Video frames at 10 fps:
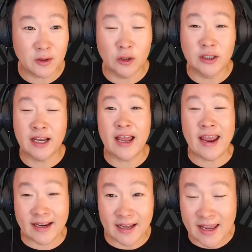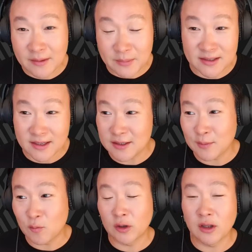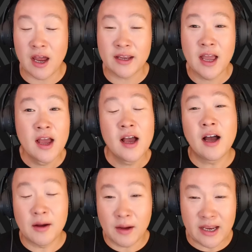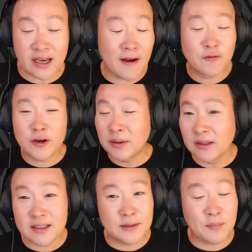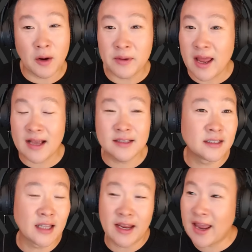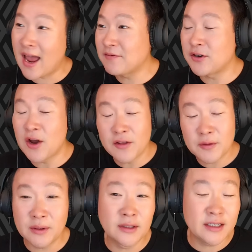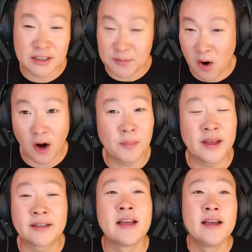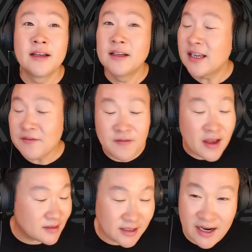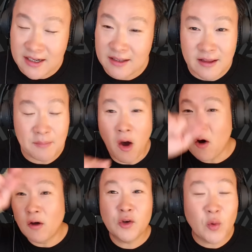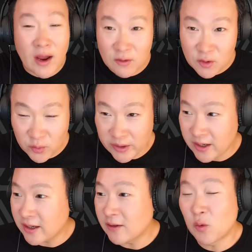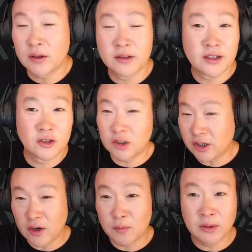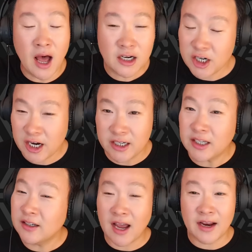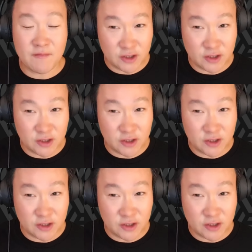or like an enemy system where, like, every police department has to, like, have another police department investigating them all throughout Korea in one little, you know, blockchain-y kind of a